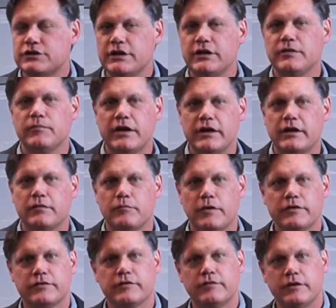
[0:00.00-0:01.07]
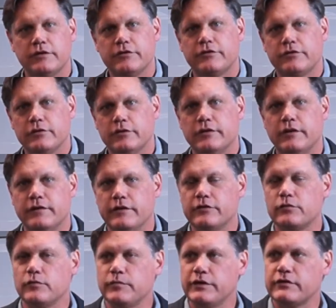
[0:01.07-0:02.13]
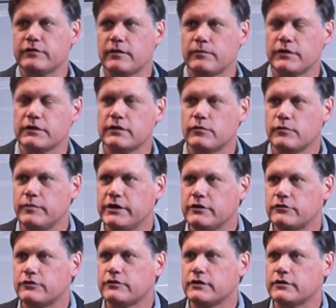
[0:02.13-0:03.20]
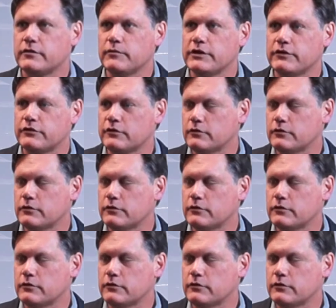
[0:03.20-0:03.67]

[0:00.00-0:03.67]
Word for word: She may, must have understood that this would be something that would be interesting to me.